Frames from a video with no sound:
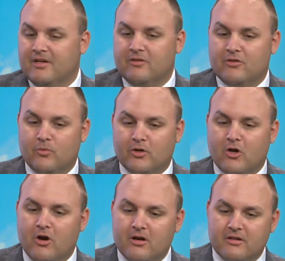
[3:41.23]
Okay. So
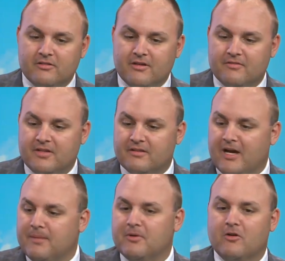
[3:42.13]
regardless of the
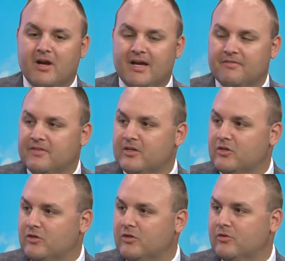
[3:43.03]
type of graft that
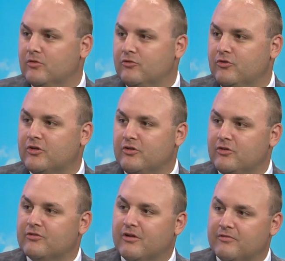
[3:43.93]
you use, you can
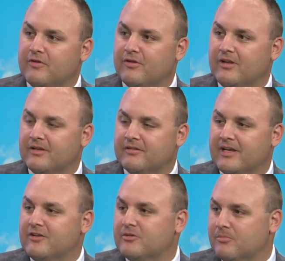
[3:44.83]
use our
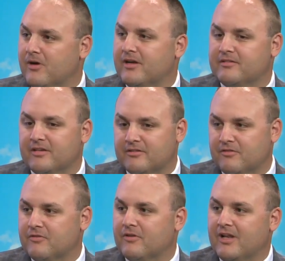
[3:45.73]
fertilization process,
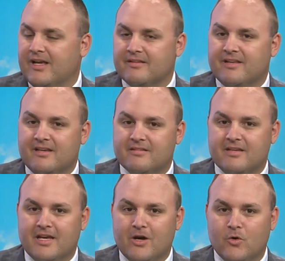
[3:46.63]
our fertilized
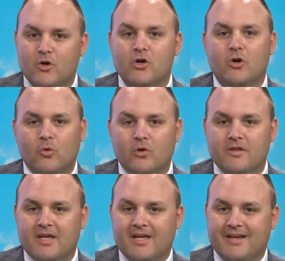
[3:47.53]
ACL,
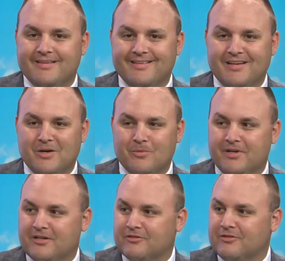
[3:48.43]
on that ACL
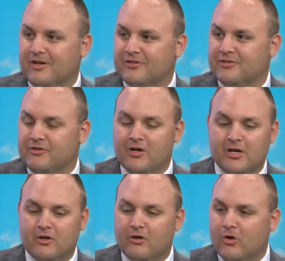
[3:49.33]
reconstruction.
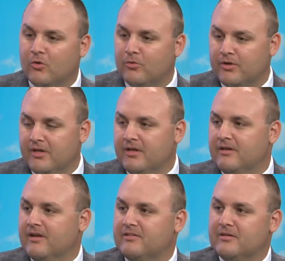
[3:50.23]
Young or old,
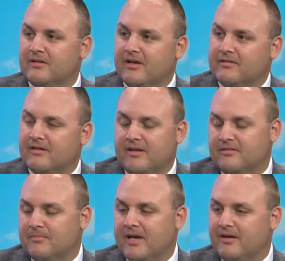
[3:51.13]
it
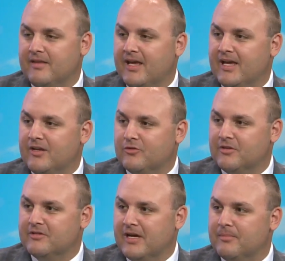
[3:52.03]
doesn't matter the age
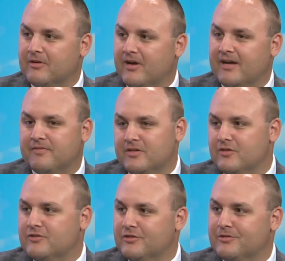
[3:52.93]
or the type of graft that
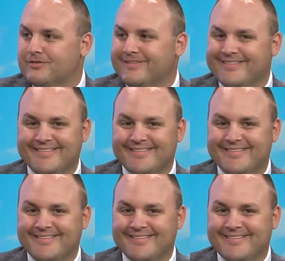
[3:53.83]
you choose.